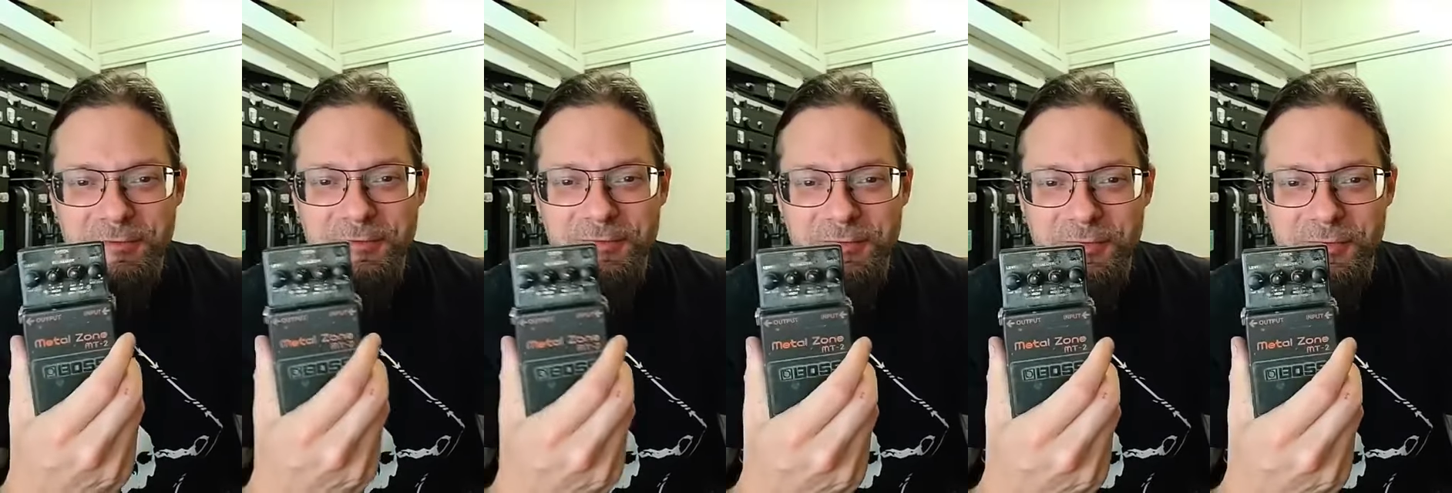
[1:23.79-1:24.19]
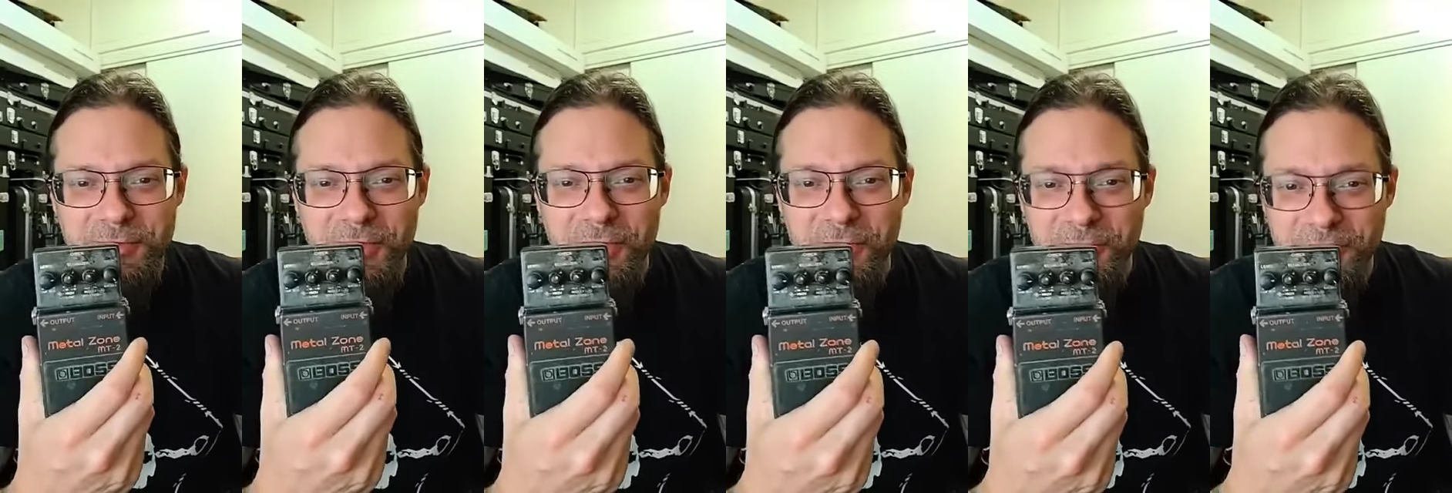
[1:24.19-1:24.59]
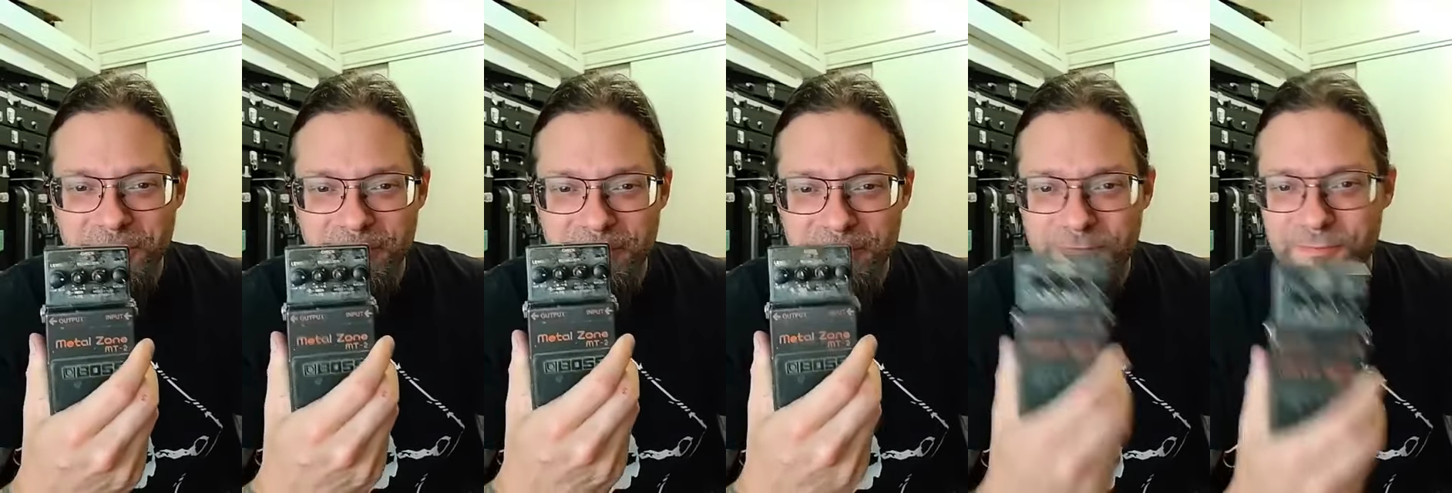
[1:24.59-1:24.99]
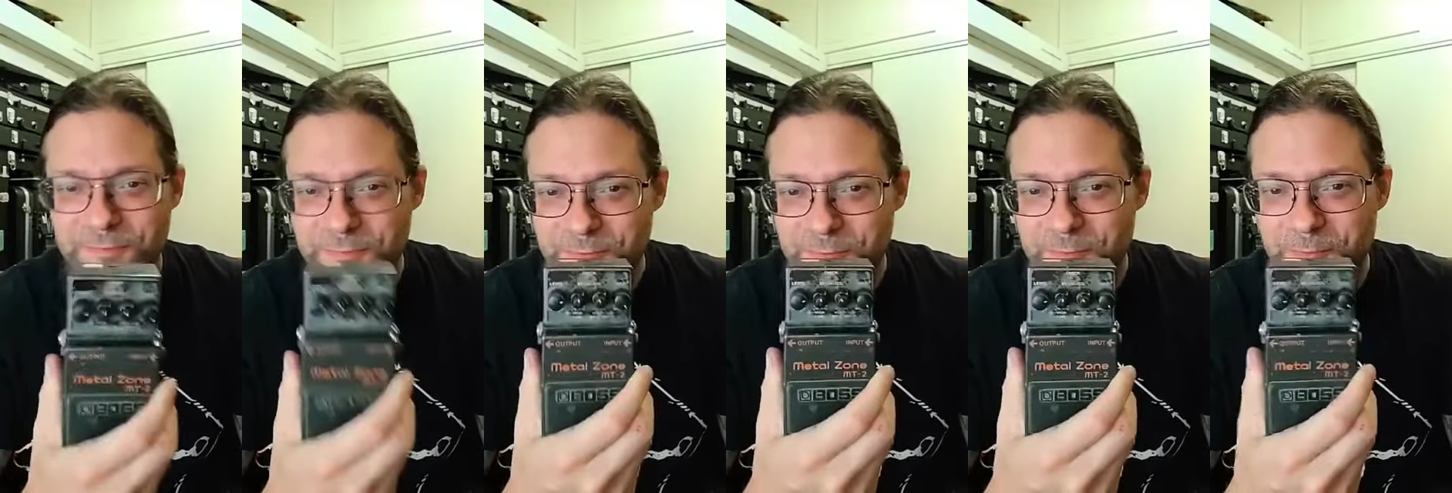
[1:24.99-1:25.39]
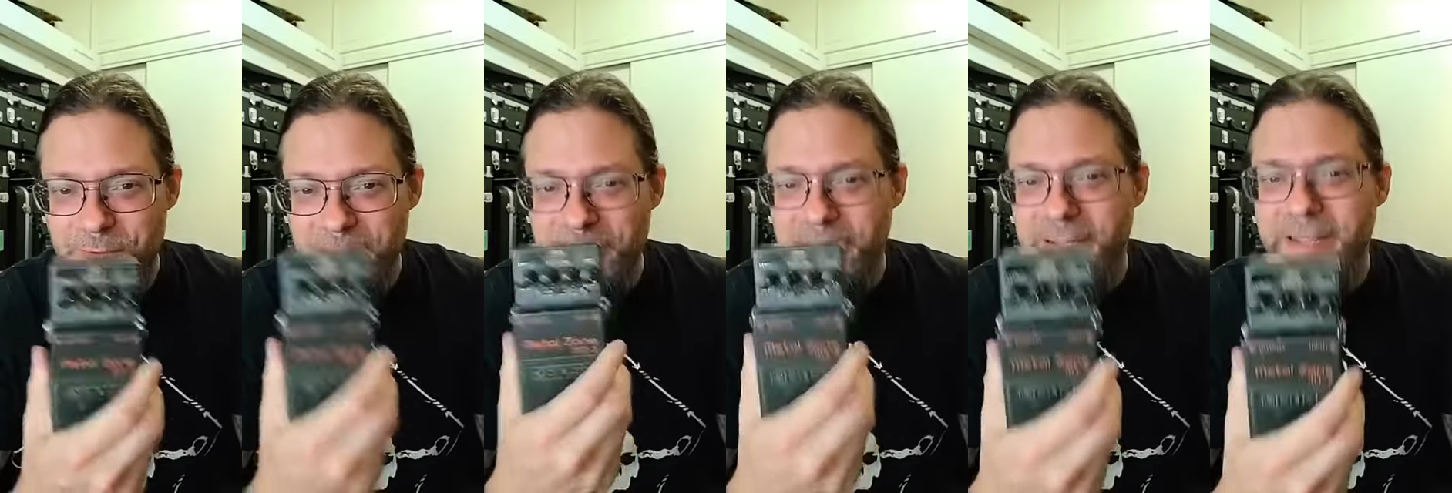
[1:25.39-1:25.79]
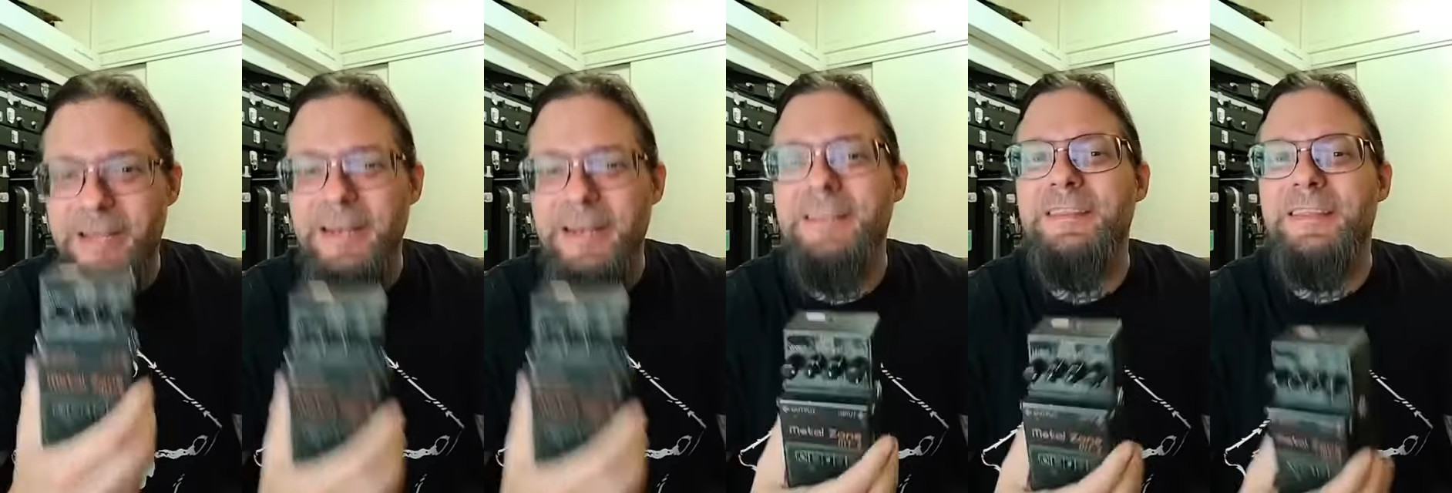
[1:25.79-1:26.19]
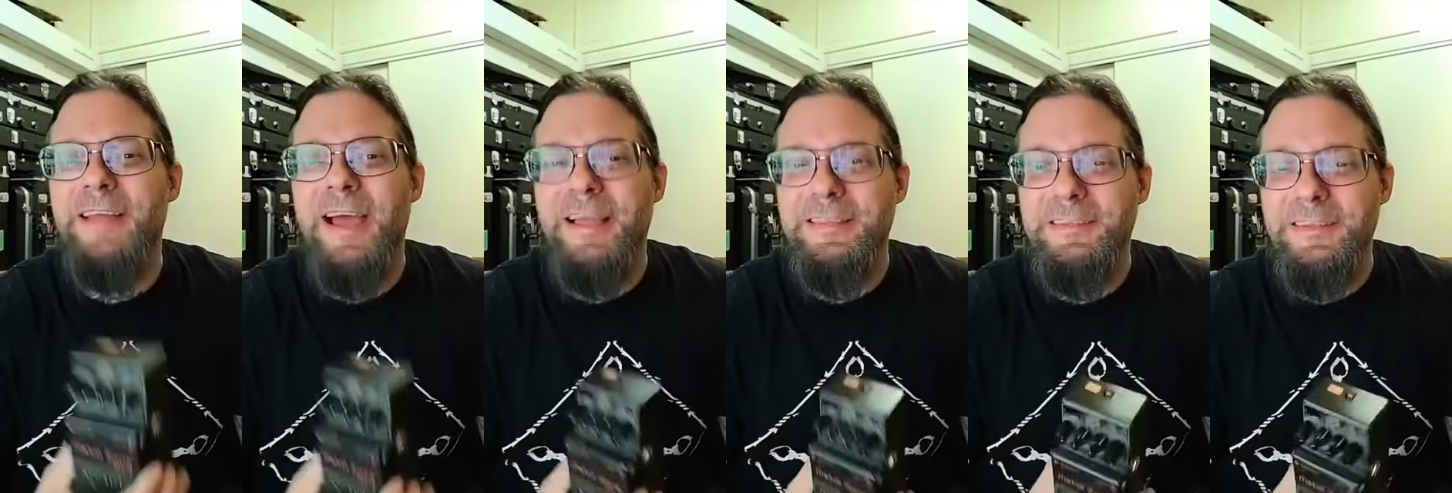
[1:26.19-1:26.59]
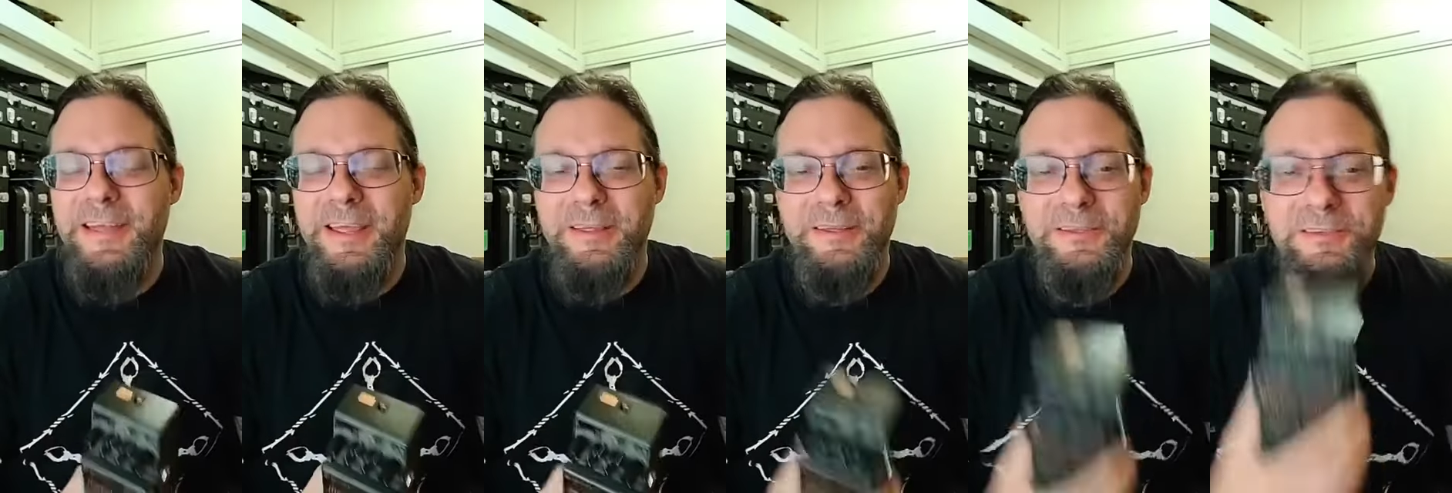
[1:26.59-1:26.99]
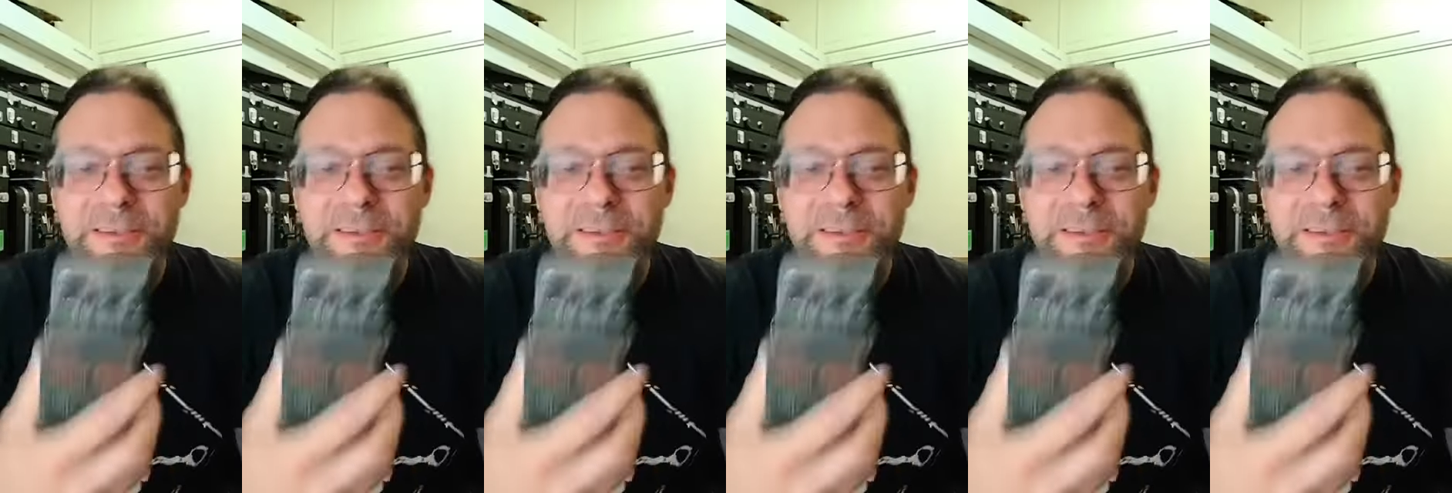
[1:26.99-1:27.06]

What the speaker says: So we're gonna get into that today because